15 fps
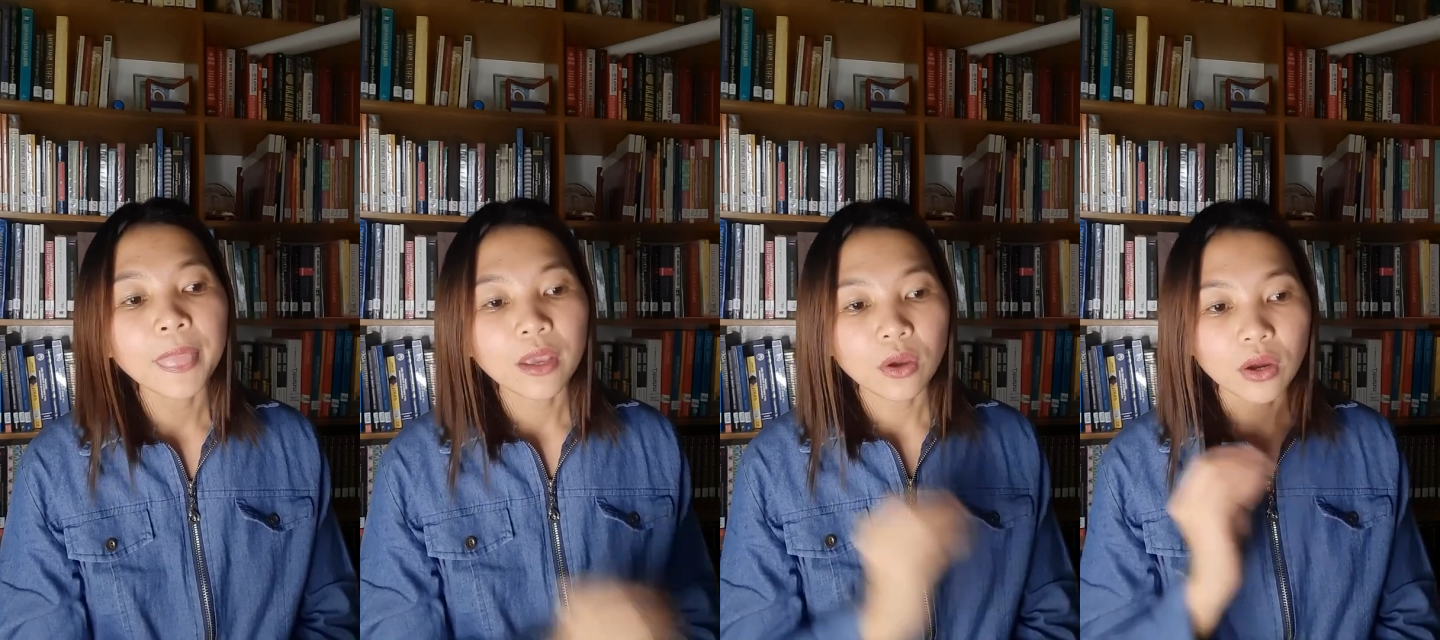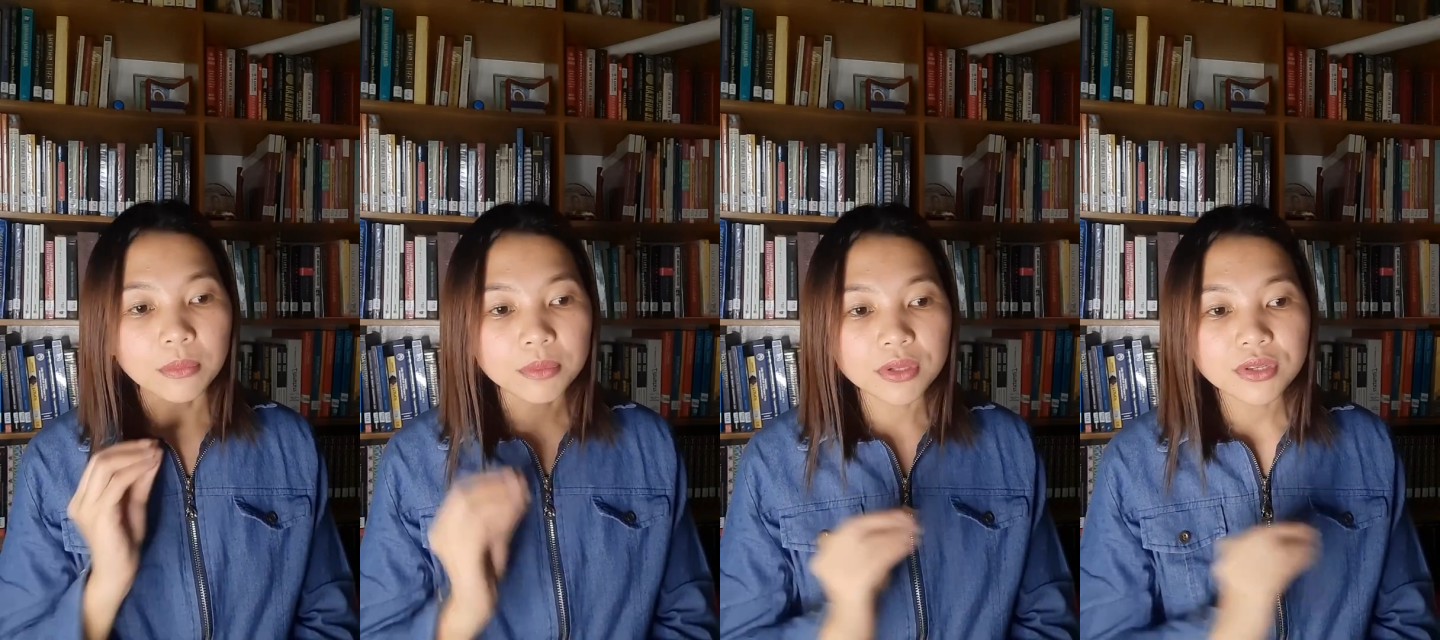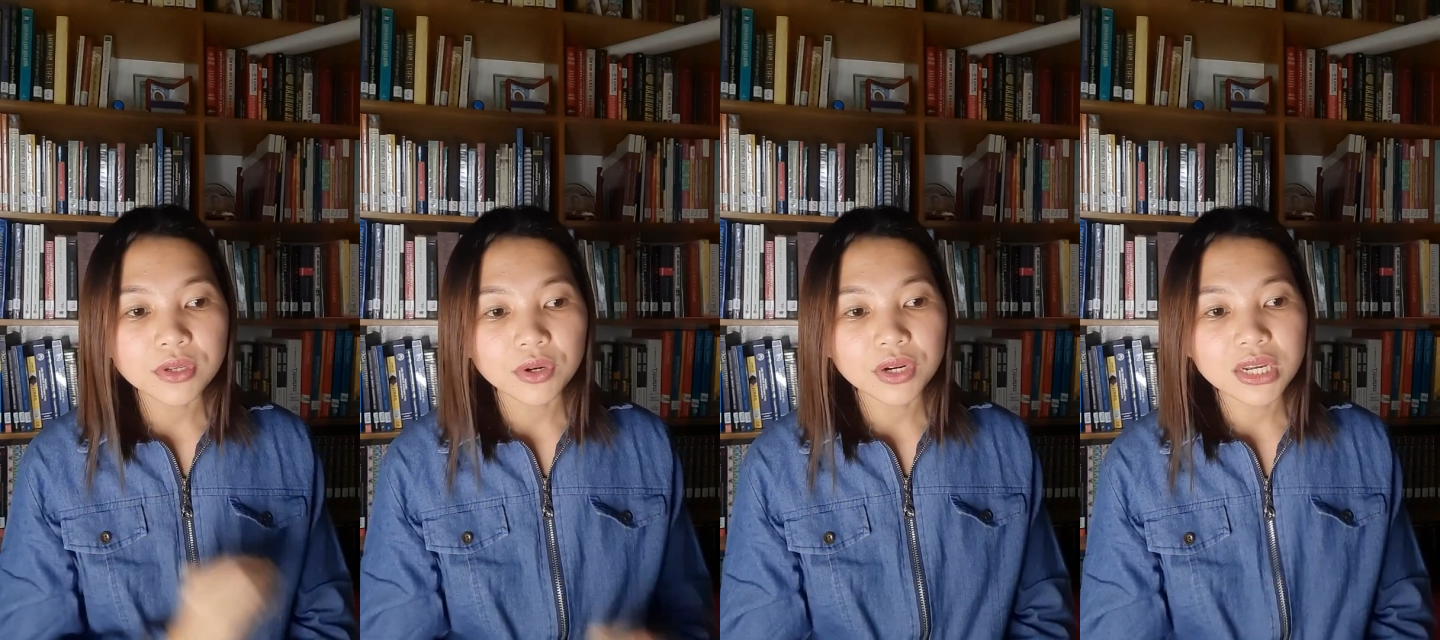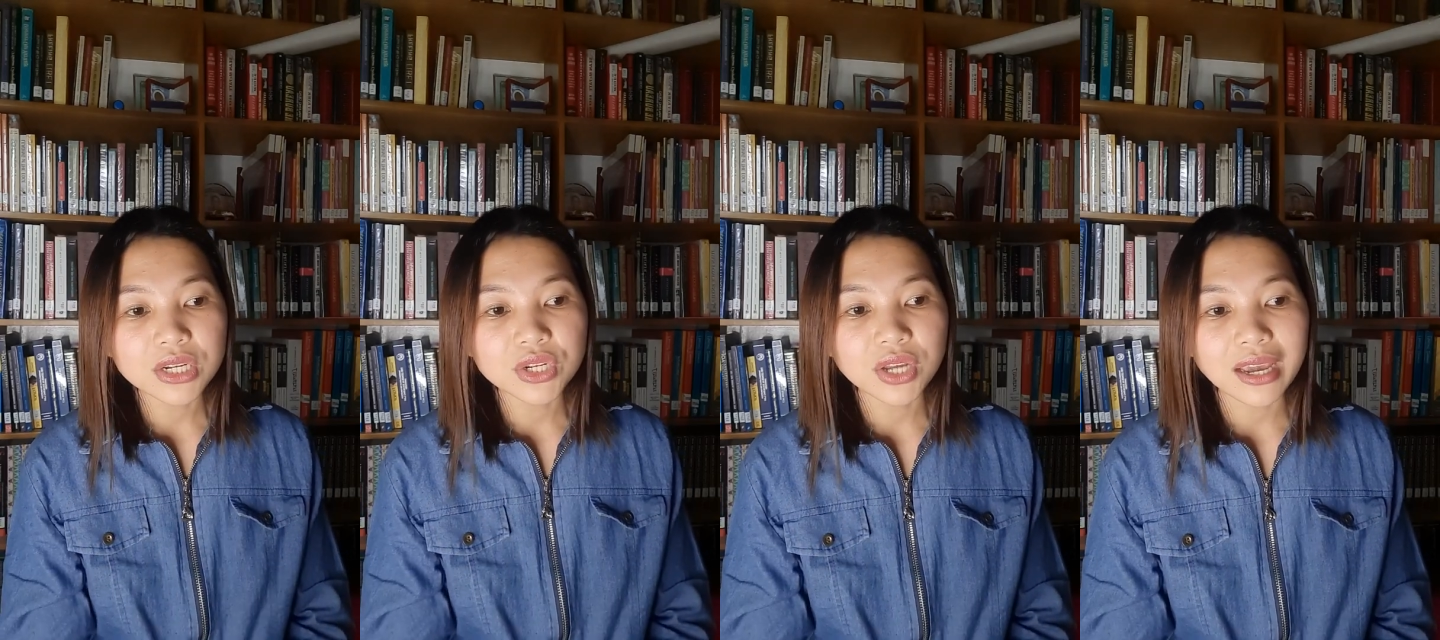
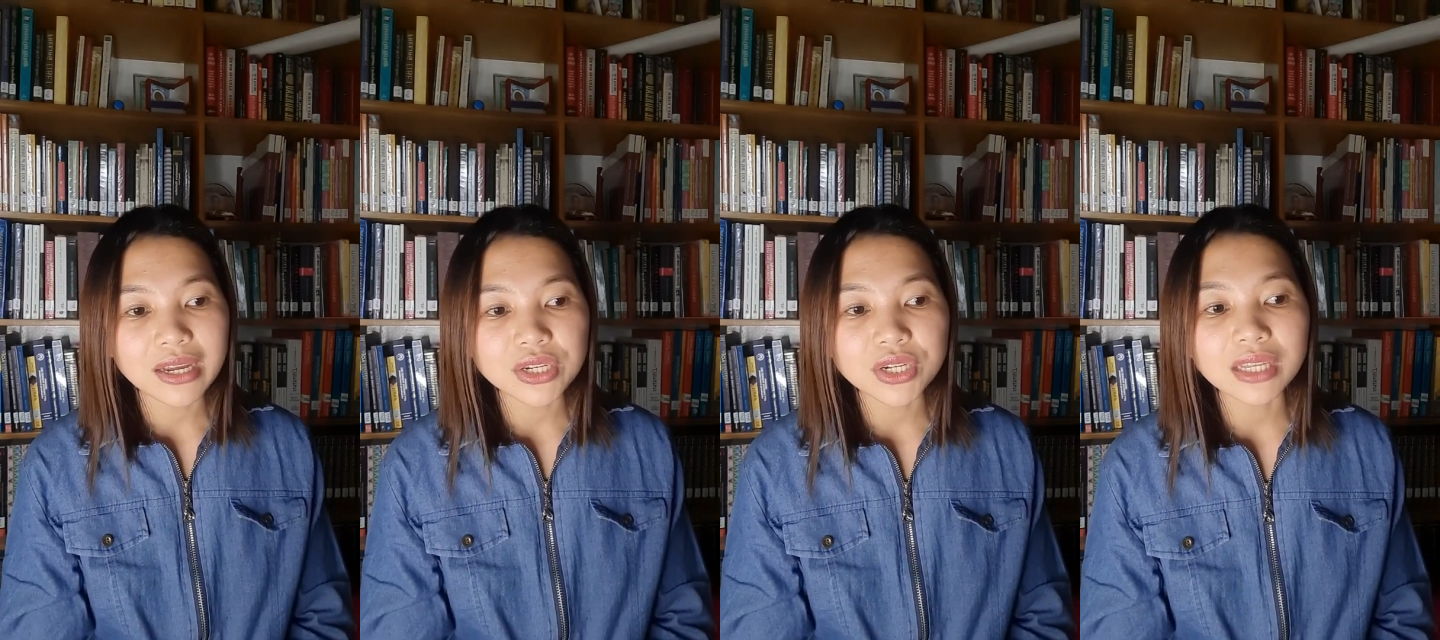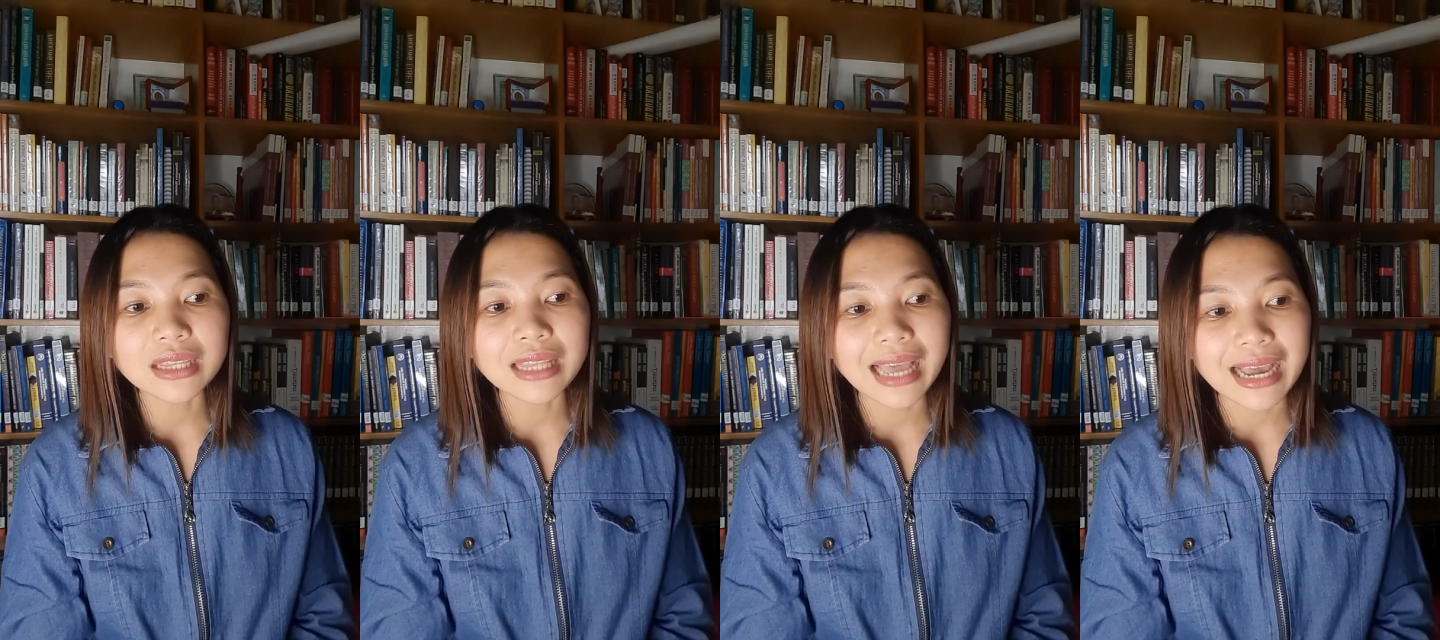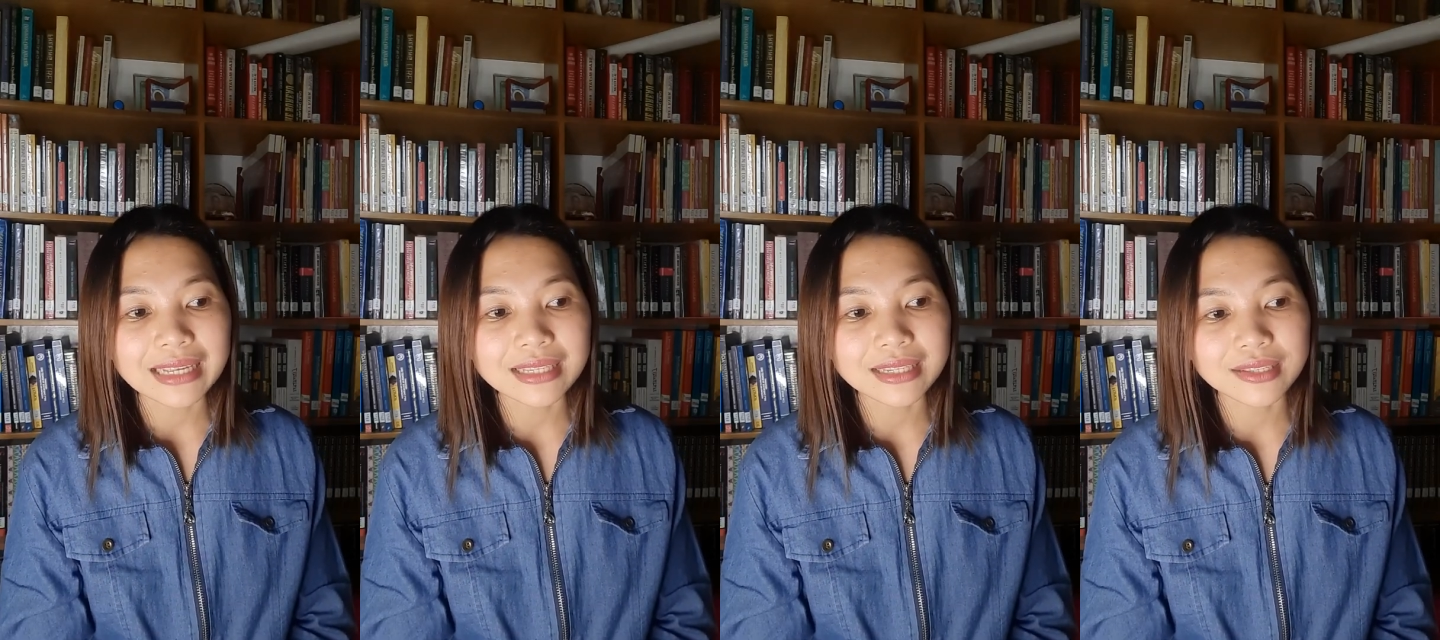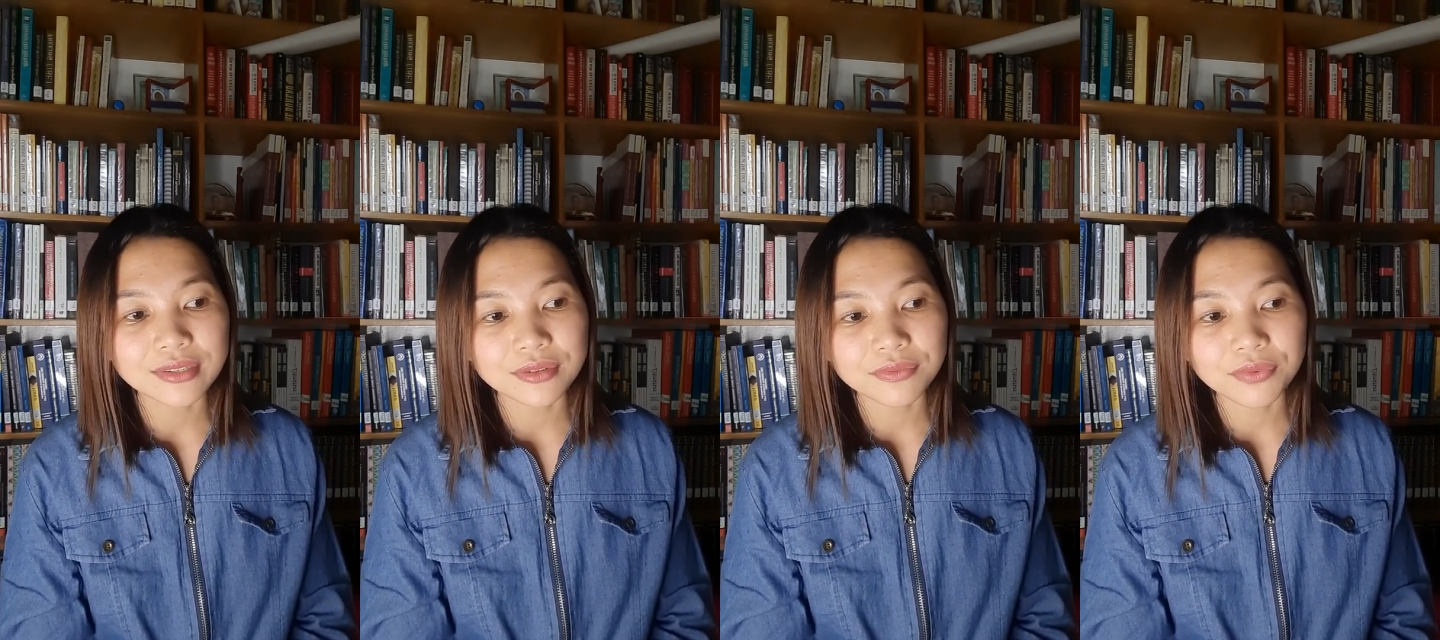Compulsory education lasts